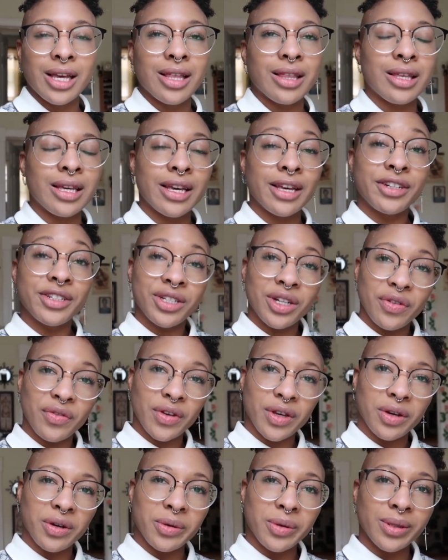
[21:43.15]
The
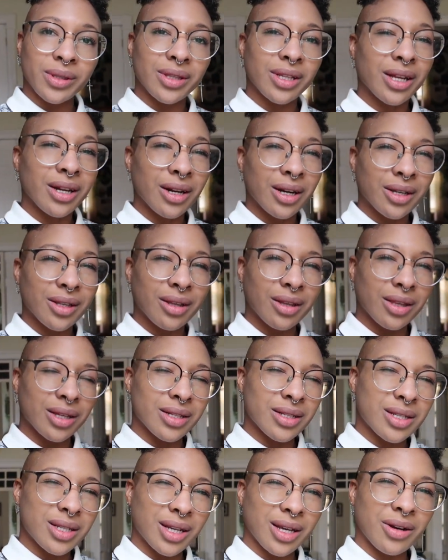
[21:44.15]
interview with none other
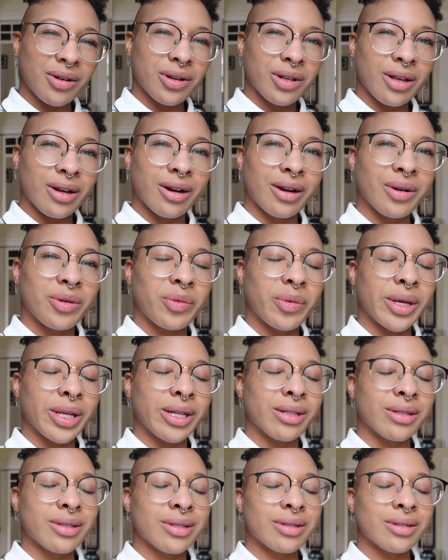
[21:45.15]
than C.L. Clark
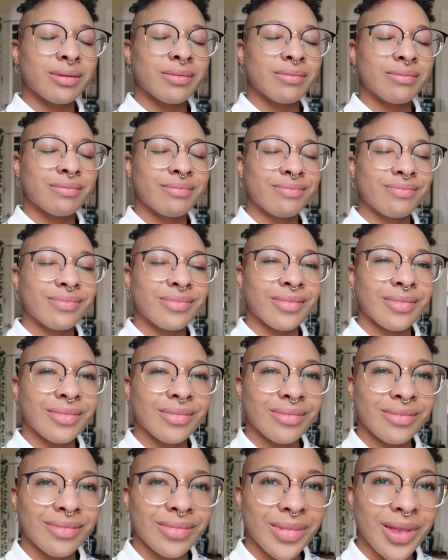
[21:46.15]
went
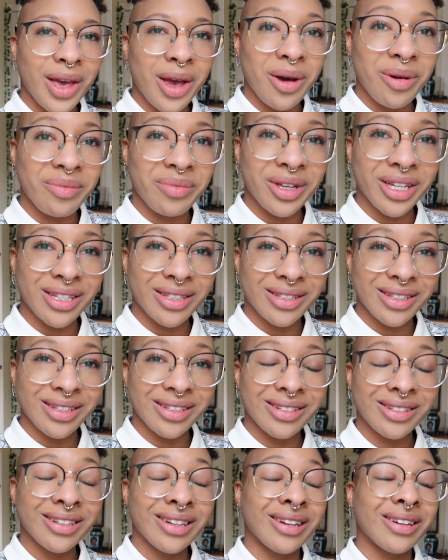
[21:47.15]

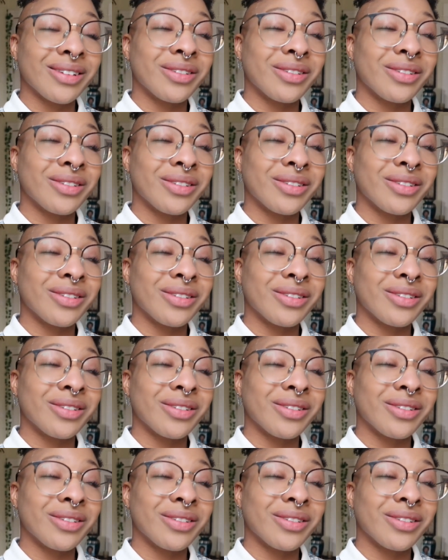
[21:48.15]
amazing.